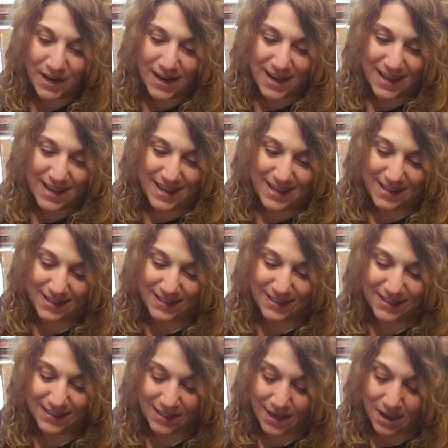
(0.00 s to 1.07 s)
one
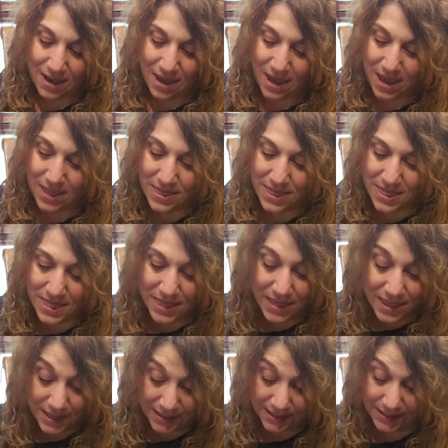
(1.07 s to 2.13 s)
is, and
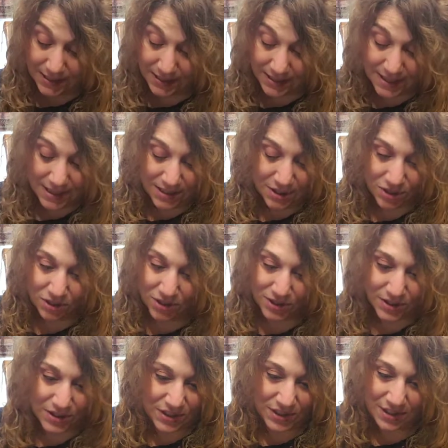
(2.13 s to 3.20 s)
this is
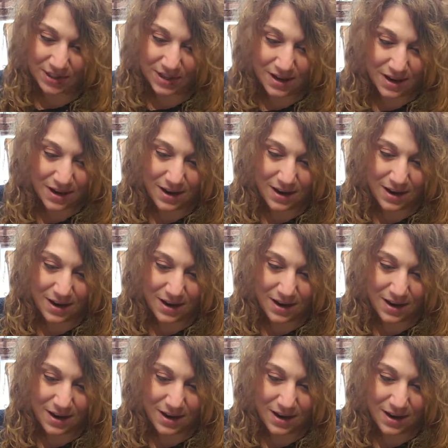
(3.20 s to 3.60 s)
just,